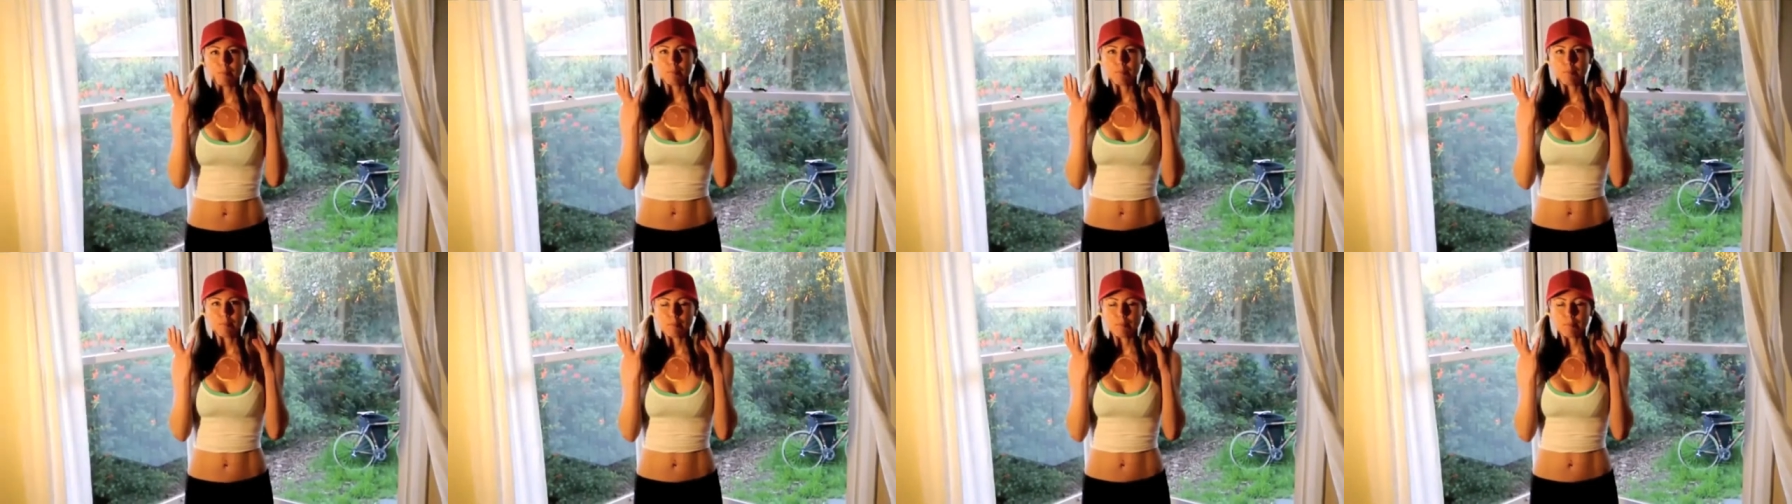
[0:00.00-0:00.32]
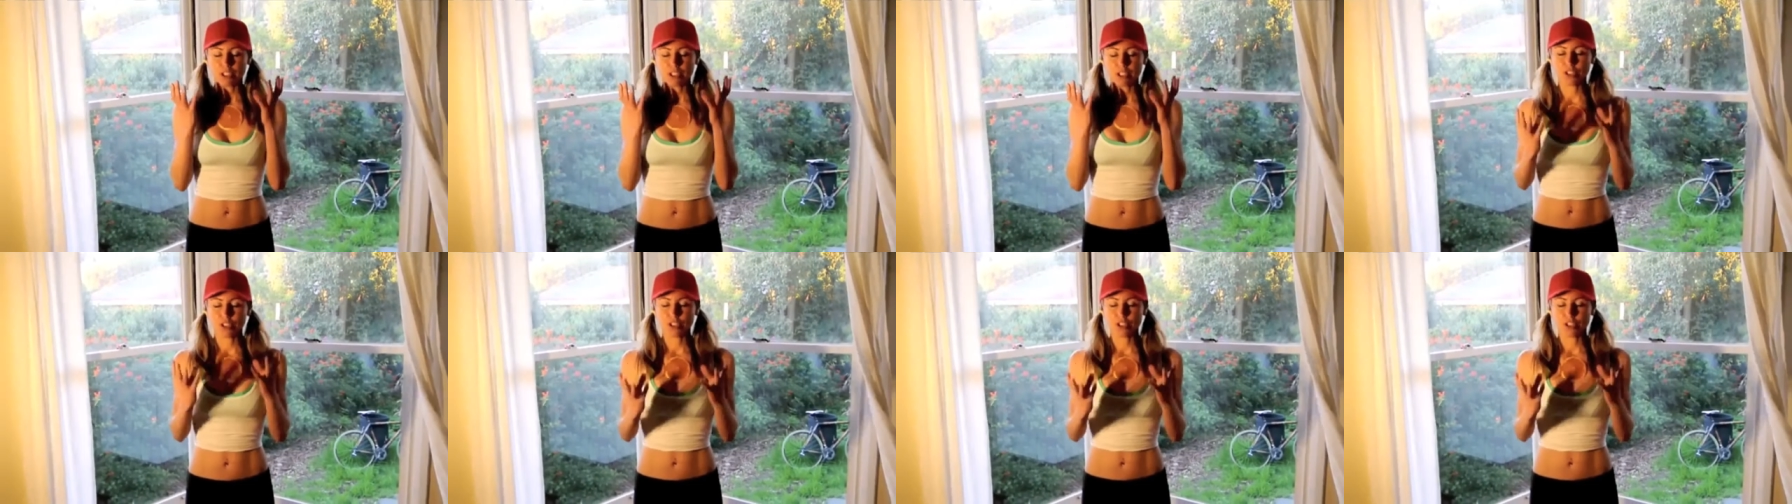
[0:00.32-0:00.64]

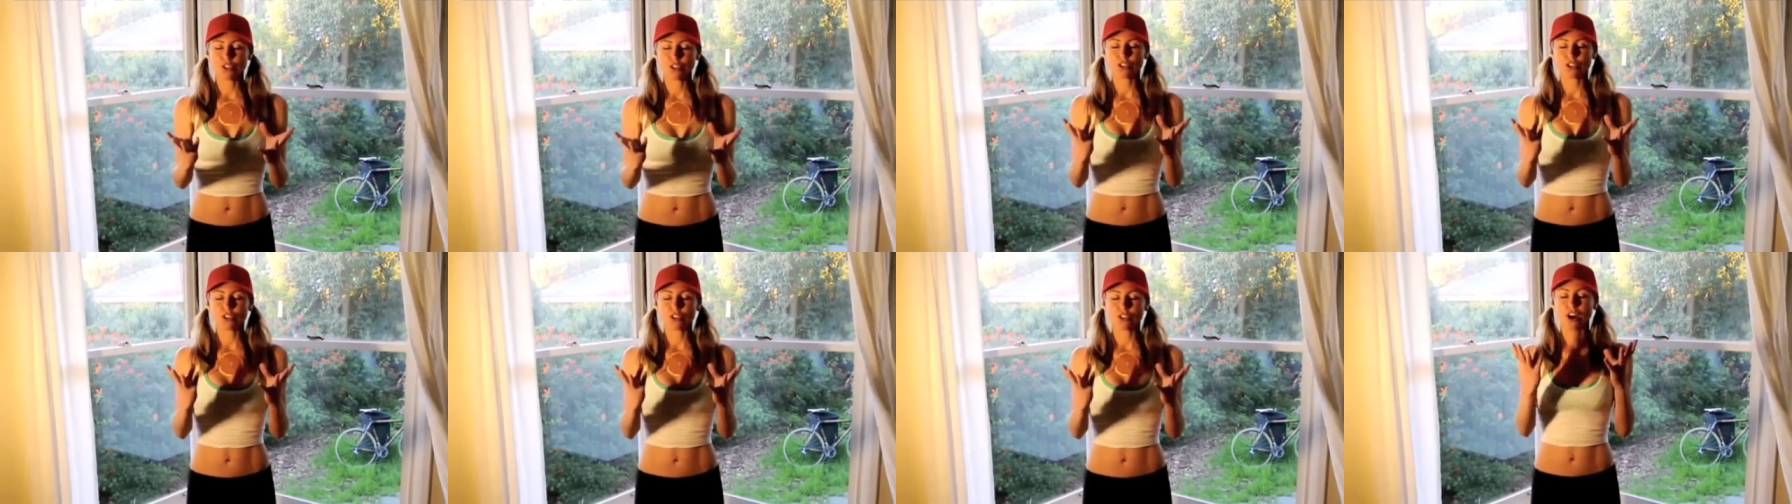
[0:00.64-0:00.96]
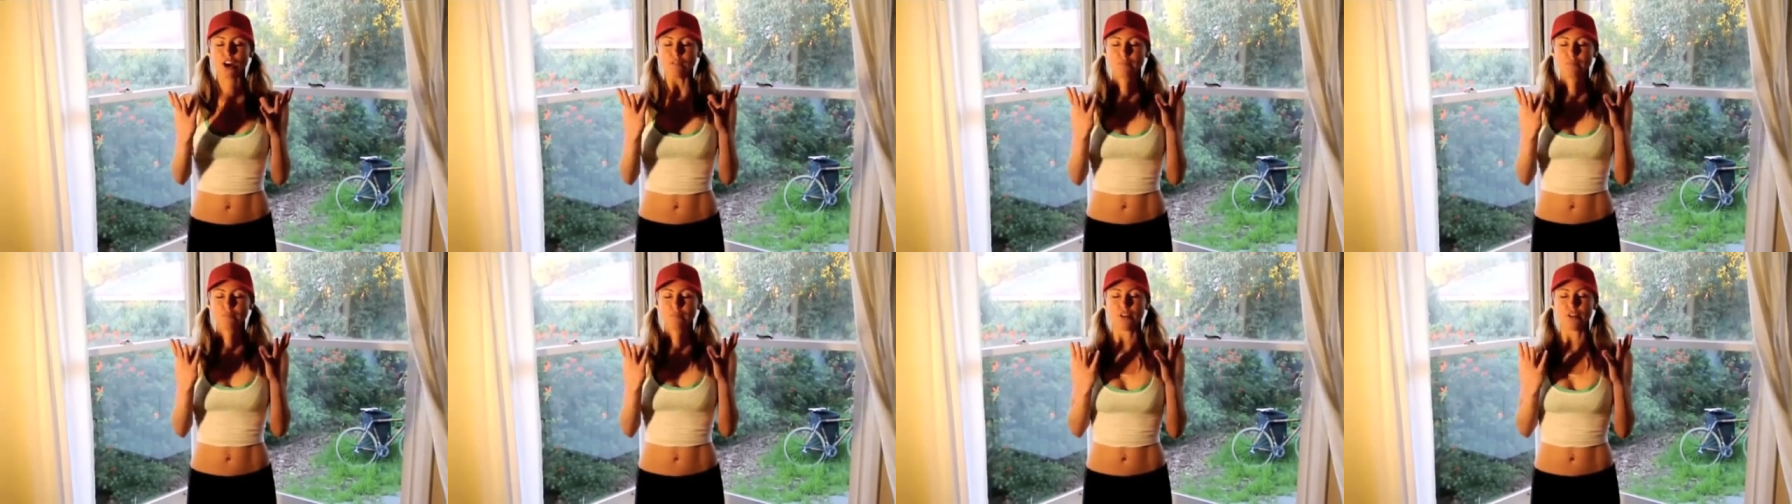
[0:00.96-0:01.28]
pursuit
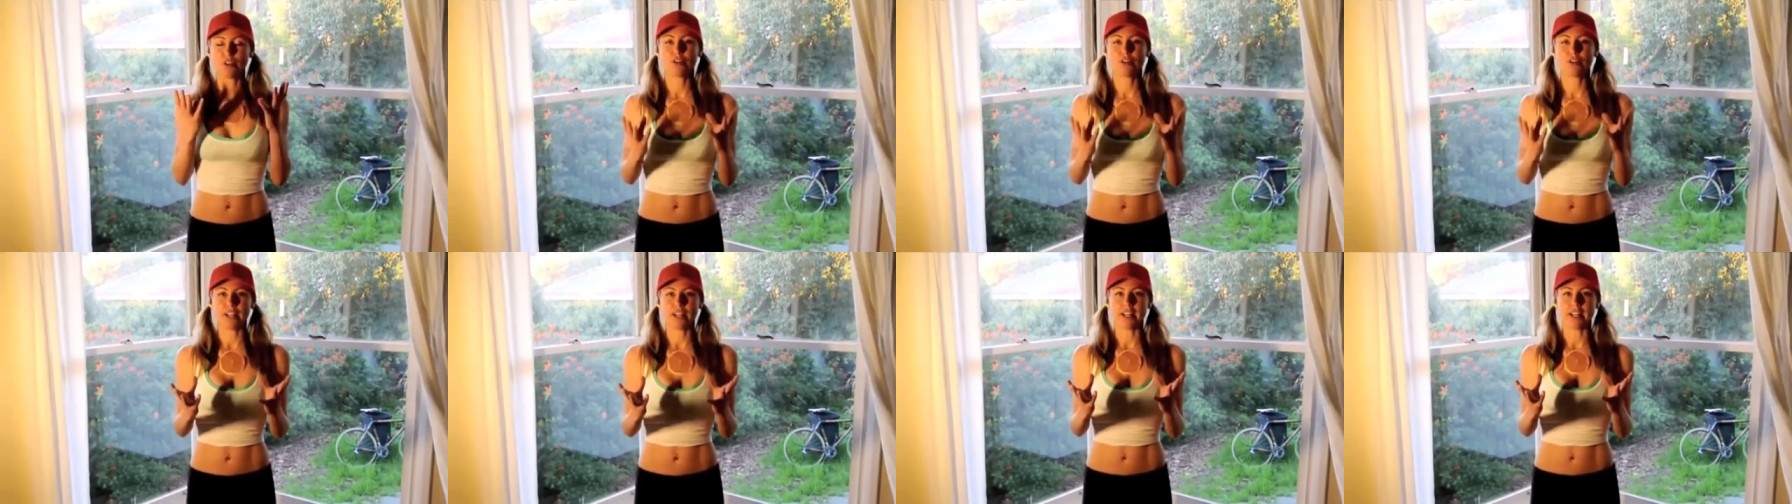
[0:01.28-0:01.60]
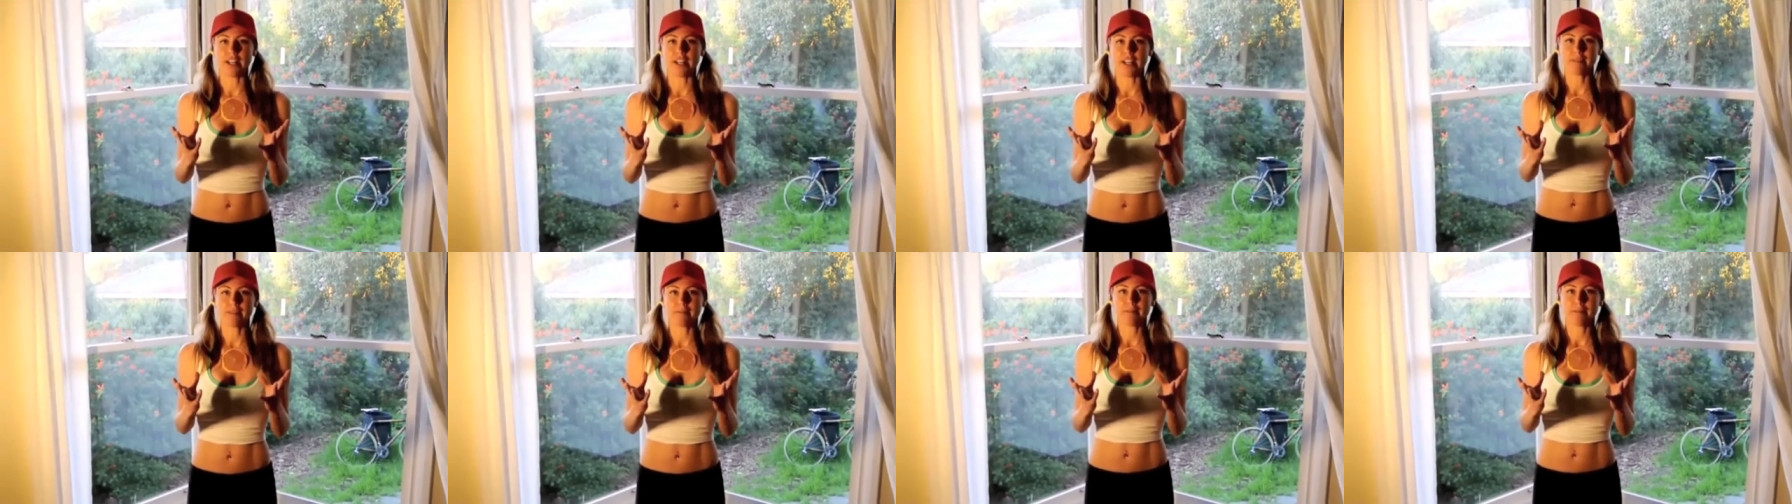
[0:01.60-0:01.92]
of
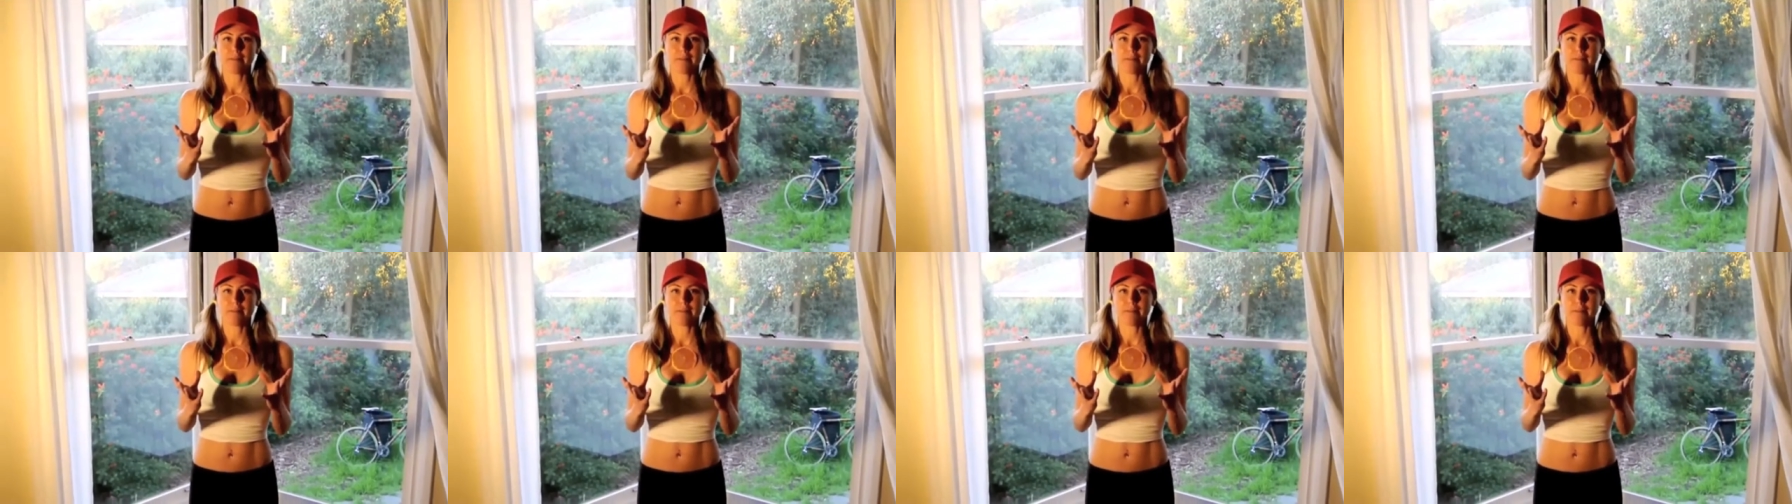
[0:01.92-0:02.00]
purity.